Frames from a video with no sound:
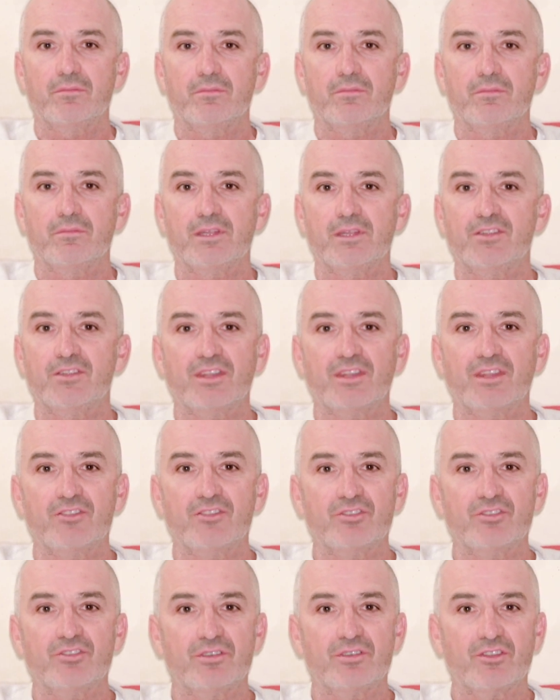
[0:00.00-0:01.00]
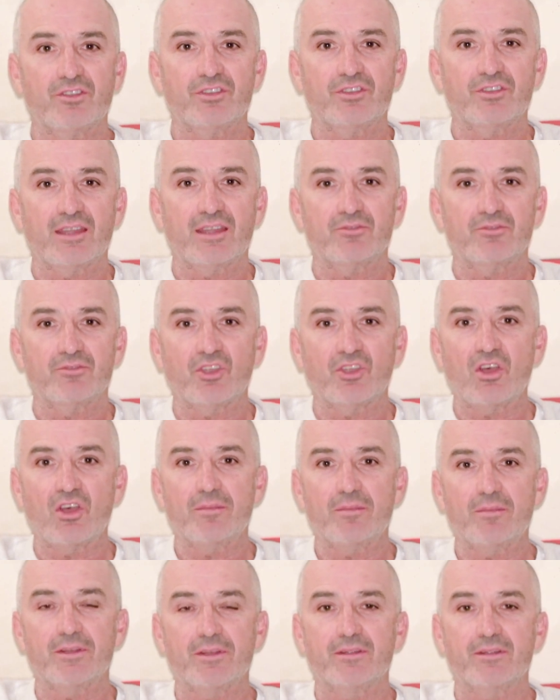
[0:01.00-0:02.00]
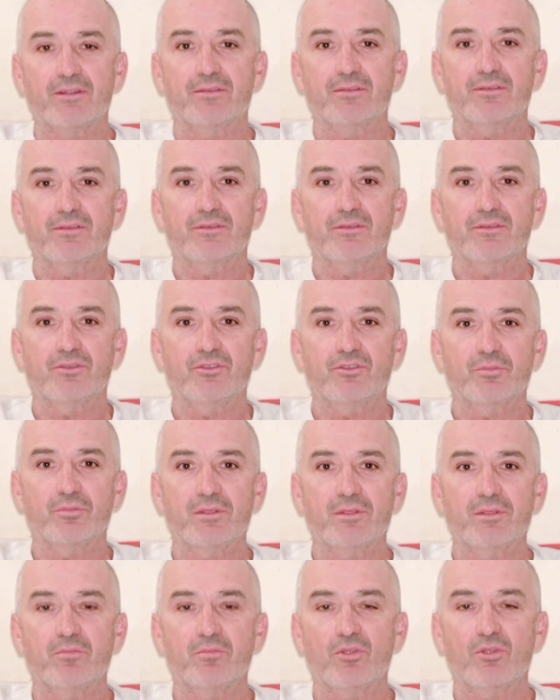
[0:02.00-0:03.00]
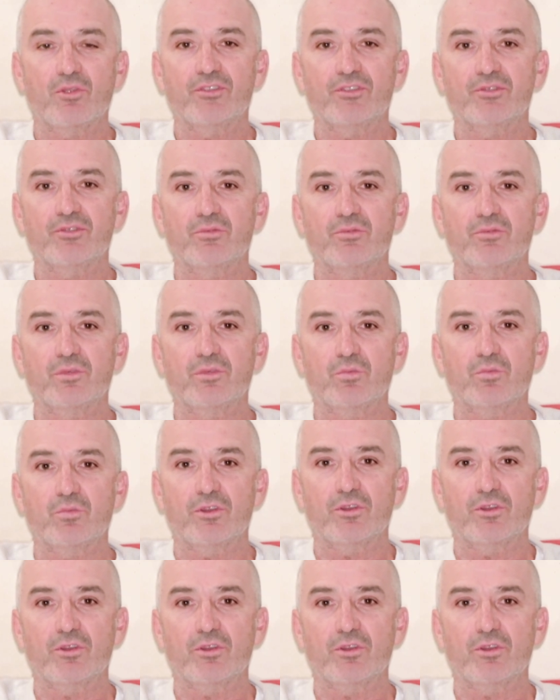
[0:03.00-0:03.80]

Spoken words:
Meditation doesn't have time in it. Just be present with what